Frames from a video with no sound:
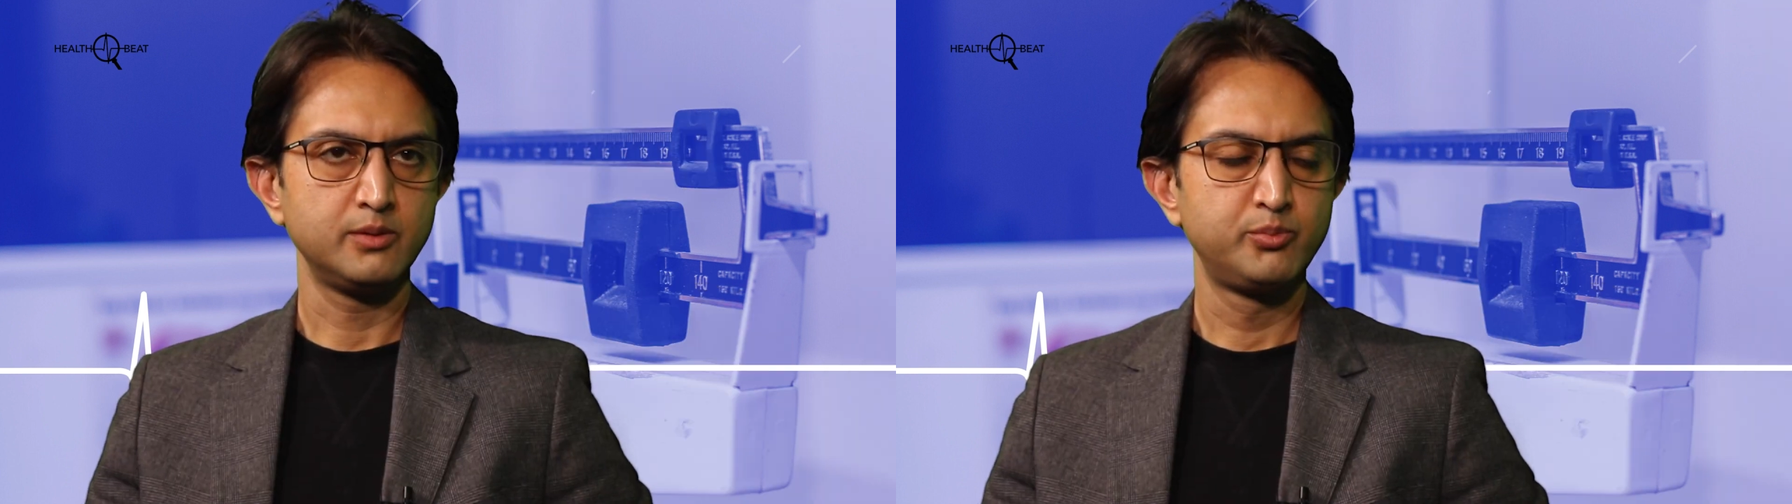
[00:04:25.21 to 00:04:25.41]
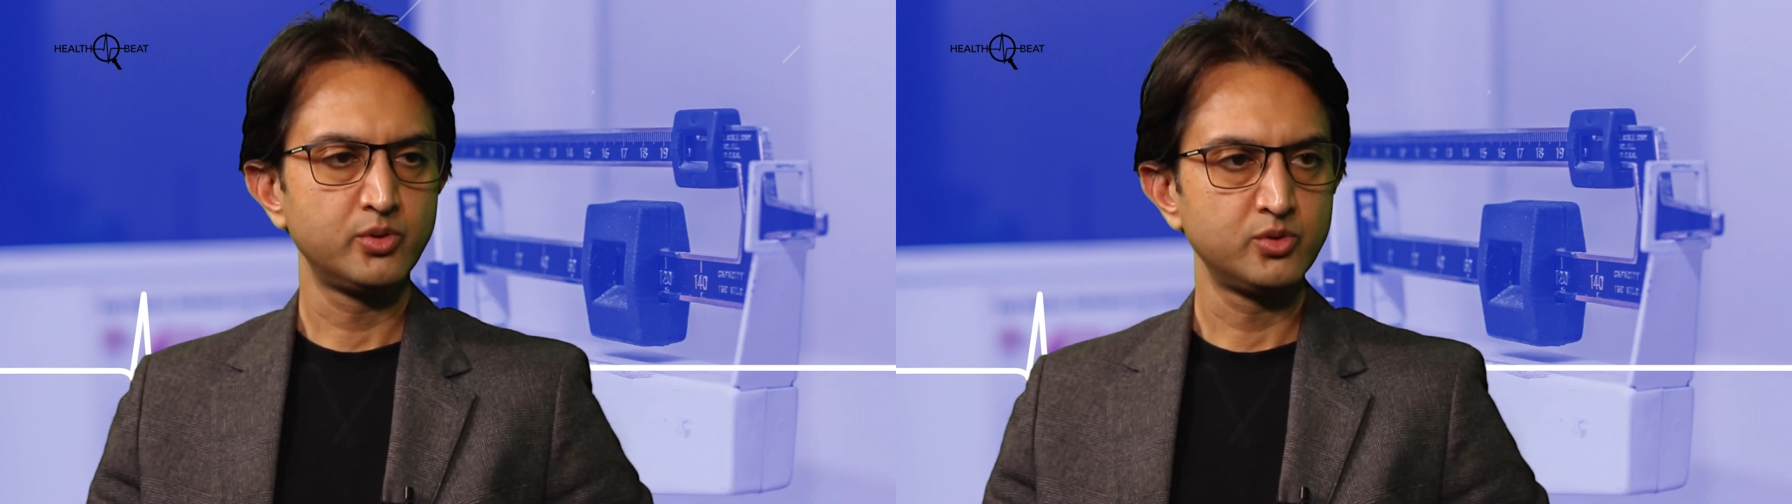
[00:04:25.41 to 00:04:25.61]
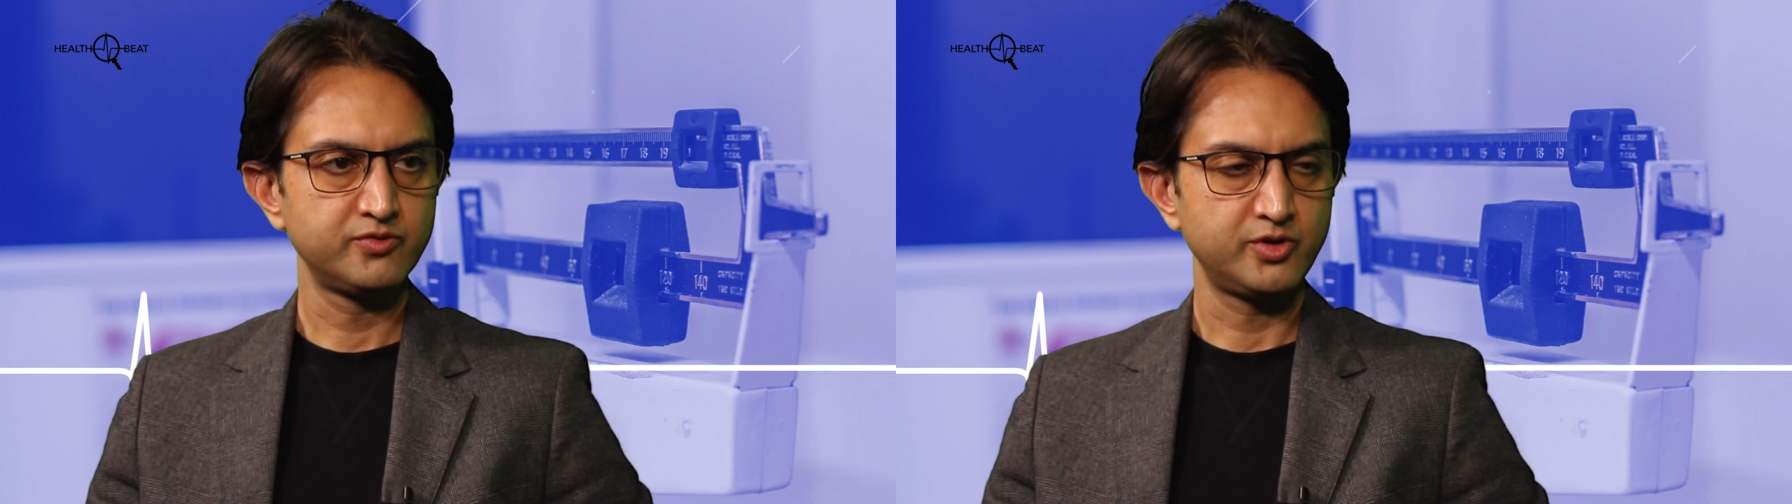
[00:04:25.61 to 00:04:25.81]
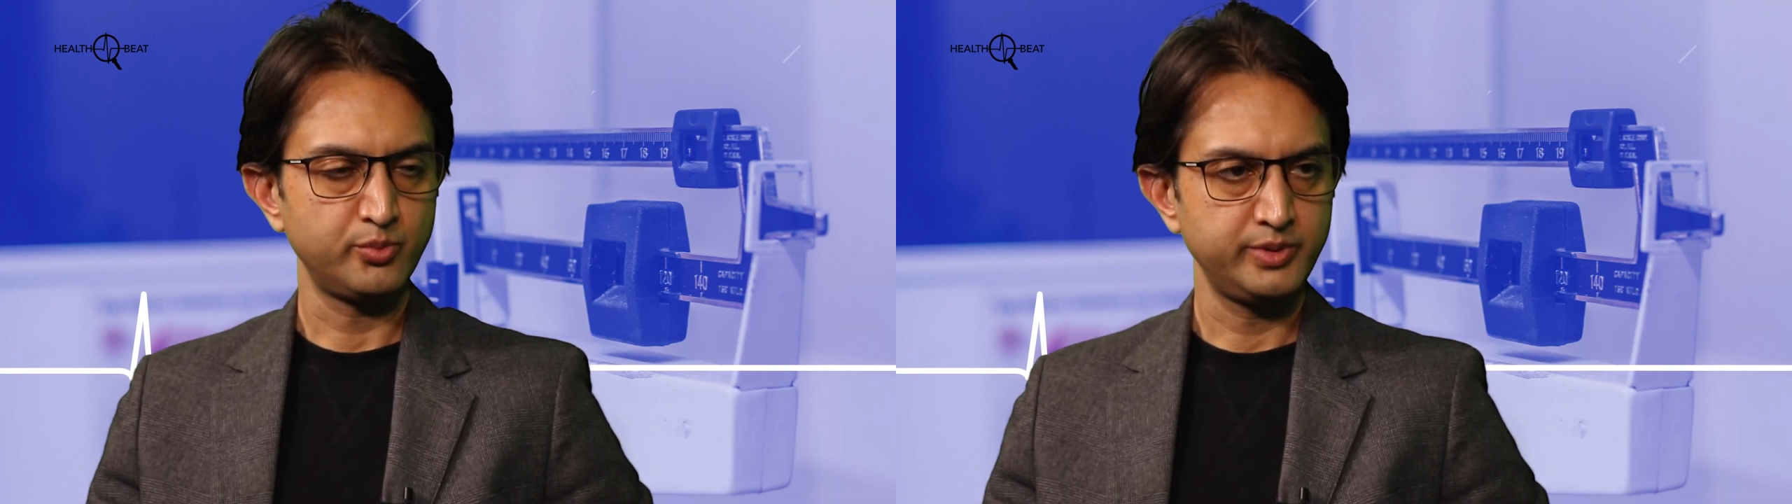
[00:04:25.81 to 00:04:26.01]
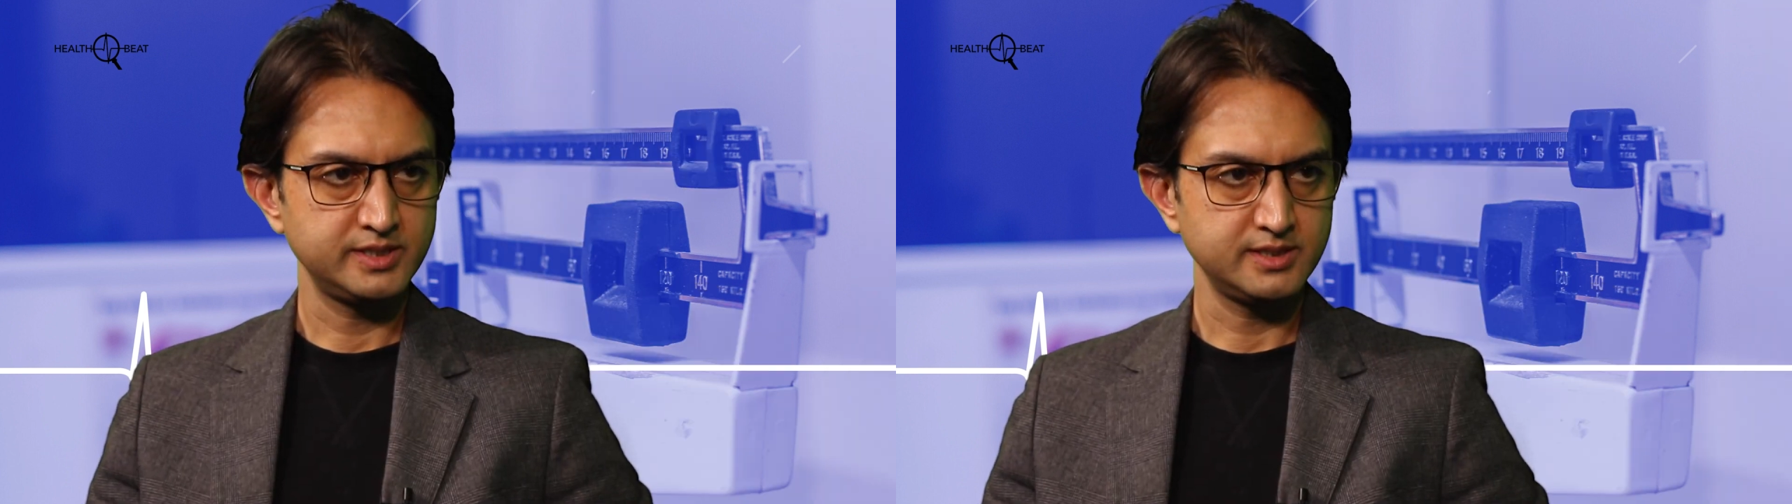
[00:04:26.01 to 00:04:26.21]
approved
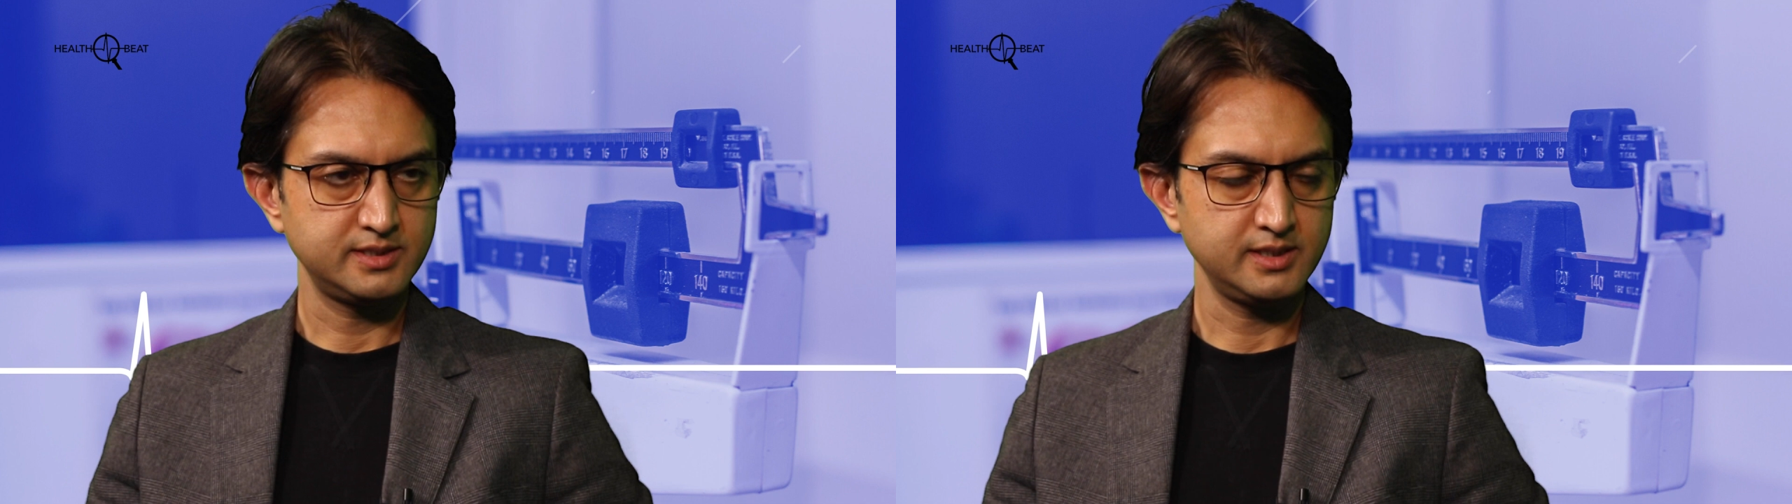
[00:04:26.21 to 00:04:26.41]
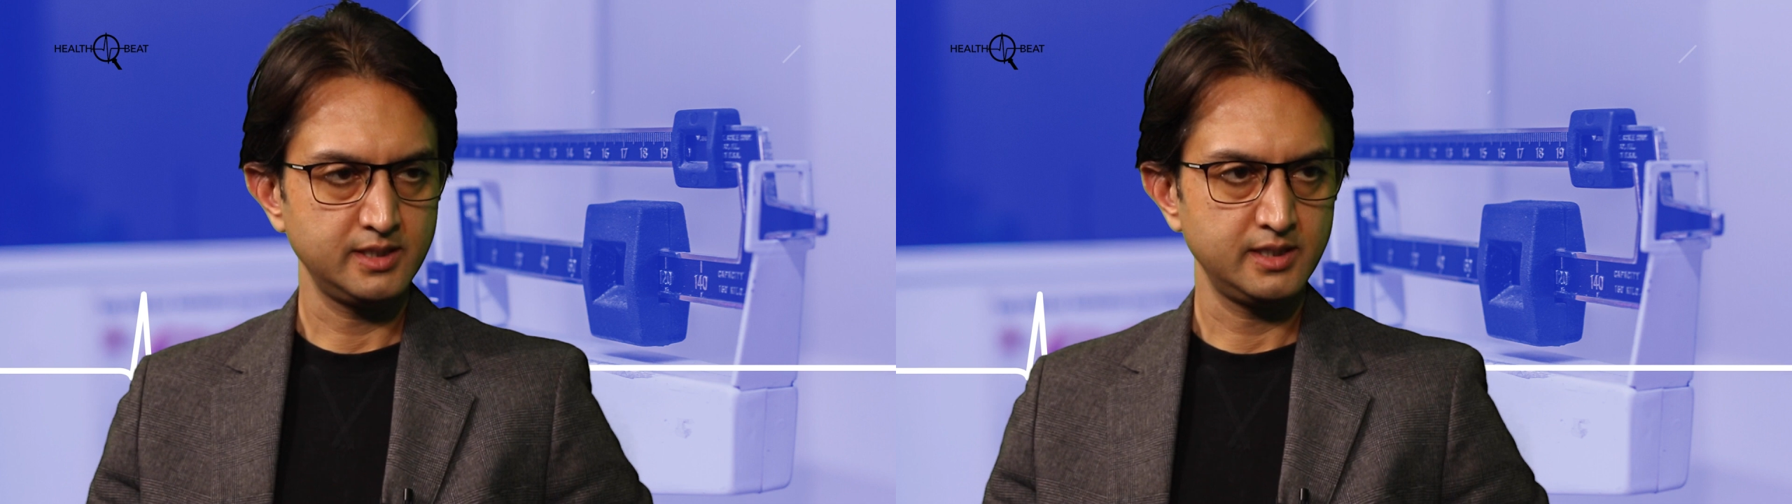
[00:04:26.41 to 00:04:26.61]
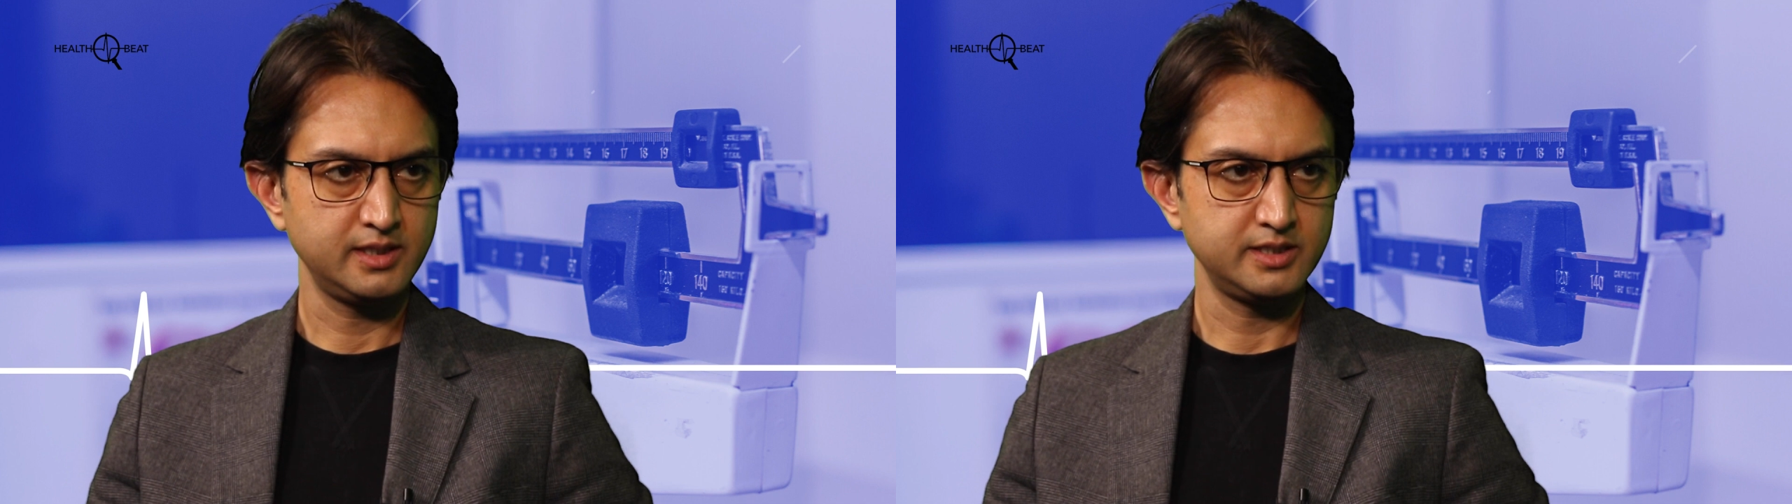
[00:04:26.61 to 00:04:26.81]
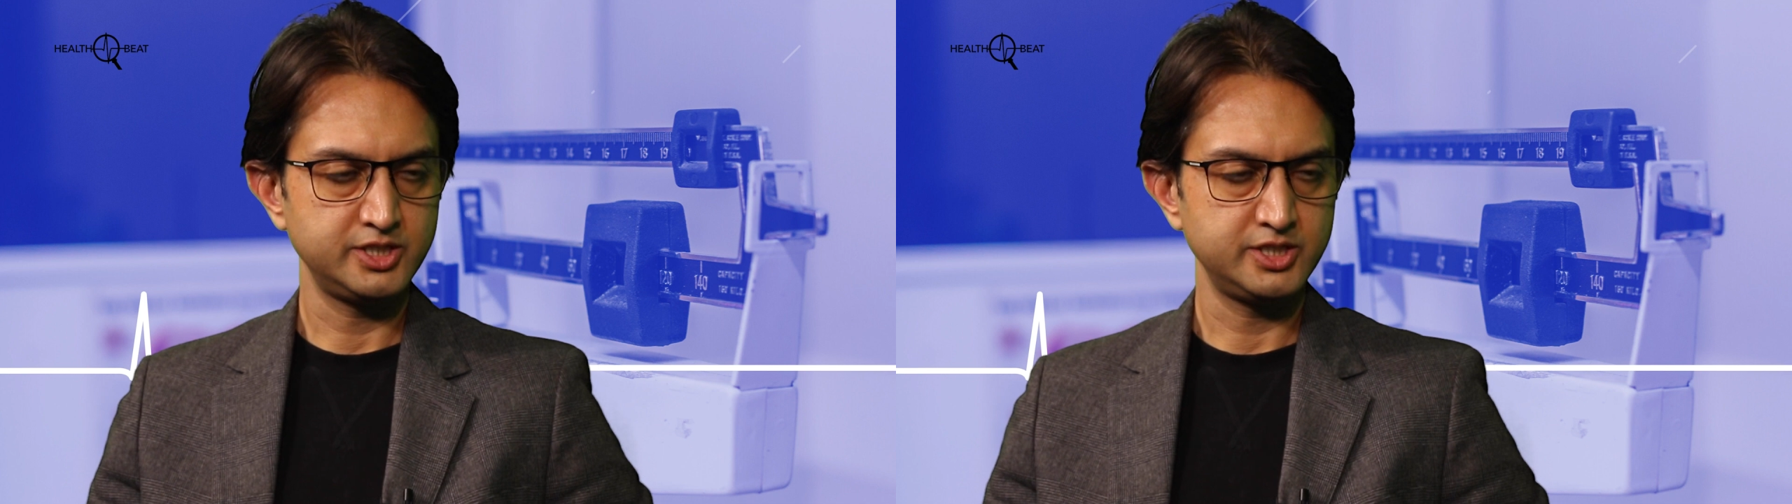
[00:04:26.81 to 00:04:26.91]
obesity